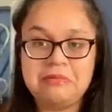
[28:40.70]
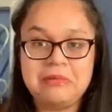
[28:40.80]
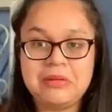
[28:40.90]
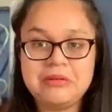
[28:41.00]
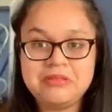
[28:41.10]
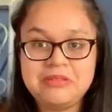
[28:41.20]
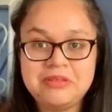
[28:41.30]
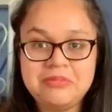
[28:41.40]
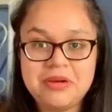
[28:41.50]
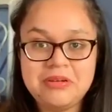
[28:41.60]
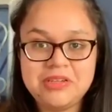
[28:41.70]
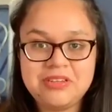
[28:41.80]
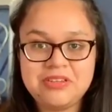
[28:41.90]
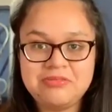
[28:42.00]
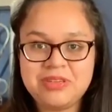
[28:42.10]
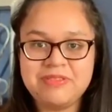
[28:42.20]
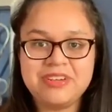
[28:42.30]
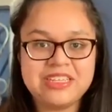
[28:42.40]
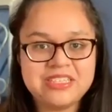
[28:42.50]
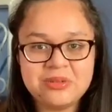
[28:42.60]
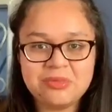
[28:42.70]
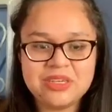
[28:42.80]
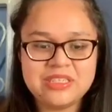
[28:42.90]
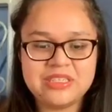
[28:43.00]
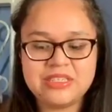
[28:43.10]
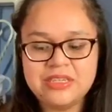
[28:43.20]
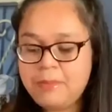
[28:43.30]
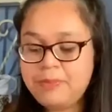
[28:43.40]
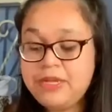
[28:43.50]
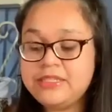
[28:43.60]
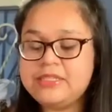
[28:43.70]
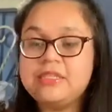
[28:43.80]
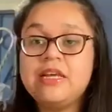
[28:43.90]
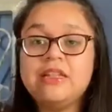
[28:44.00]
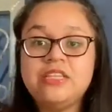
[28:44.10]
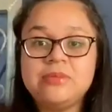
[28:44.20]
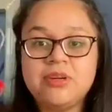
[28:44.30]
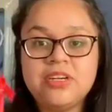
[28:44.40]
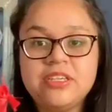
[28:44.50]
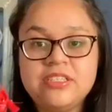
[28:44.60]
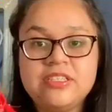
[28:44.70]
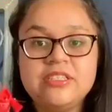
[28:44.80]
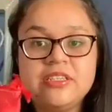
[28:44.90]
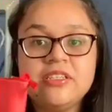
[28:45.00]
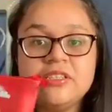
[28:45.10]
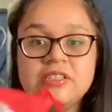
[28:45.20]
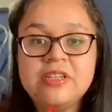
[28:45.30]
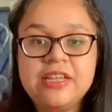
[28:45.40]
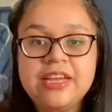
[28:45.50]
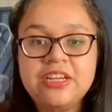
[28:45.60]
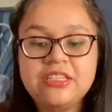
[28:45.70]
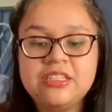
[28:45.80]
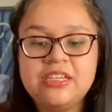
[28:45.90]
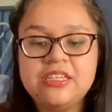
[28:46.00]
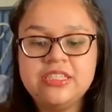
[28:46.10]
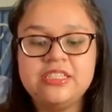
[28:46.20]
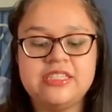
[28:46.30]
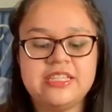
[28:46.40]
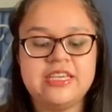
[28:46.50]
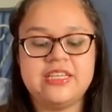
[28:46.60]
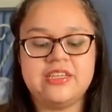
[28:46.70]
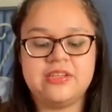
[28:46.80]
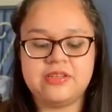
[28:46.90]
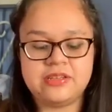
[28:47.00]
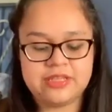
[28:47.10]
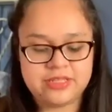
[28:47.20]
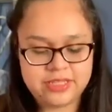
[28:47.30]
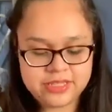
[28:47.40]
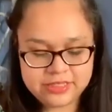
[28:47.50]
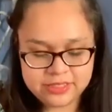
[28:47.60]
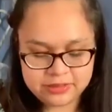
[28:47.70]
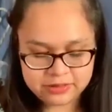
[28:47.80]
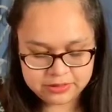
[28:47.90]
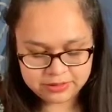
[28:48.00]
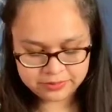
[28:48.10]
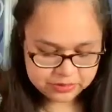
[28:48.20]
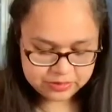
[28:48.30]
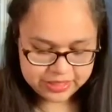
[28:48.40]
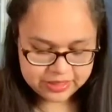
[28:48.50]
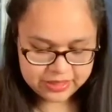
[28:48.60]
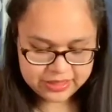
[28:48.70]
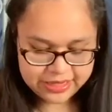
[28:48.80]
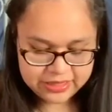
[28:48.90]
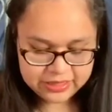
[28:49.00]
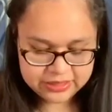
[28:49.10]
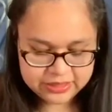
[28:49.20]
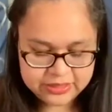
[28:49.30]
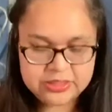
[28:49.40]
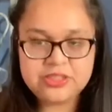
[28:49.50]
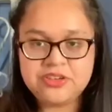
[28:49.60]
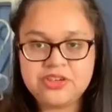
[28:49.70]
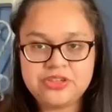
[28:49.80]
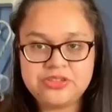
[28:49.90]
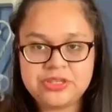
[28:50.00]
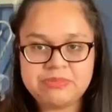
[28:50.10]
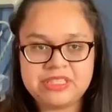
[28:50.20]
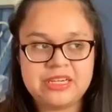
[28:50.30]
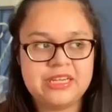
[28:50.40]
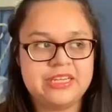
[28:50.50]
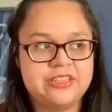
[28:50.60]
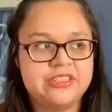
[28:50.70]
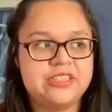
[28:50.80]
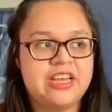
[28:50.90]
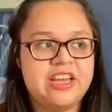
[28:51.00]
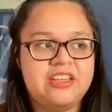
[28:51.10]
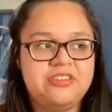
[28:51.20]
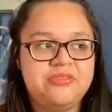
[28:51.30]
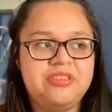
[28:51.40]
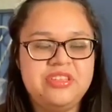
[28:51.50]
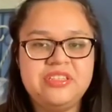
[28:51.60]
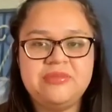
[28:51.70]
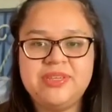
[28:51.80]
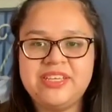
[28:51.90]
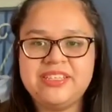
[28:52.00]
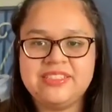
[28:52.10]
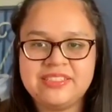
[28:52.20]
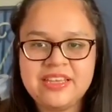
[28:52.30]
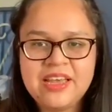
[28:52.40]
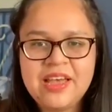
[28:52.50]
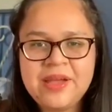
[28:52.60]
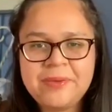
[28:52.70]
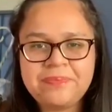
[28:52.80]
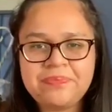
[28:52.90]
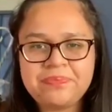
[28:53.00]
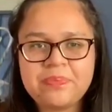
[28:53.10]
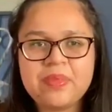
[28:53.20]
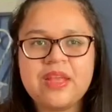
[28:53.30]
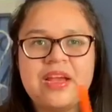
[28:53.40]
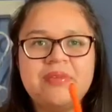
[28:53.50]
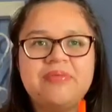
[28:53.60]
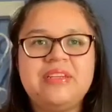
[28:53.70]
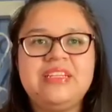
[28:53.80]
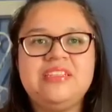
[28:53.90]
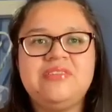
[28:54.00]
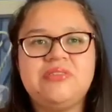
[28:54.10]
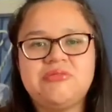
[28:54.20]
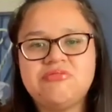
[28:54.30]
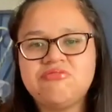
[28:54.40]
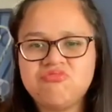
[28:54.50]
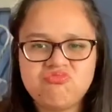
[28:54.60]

floats the boat, you know, whatever gets the work done. Plus these markers, the lightest colors, like these, so like the light colors, you could use them as highlighters. I do this because I really don't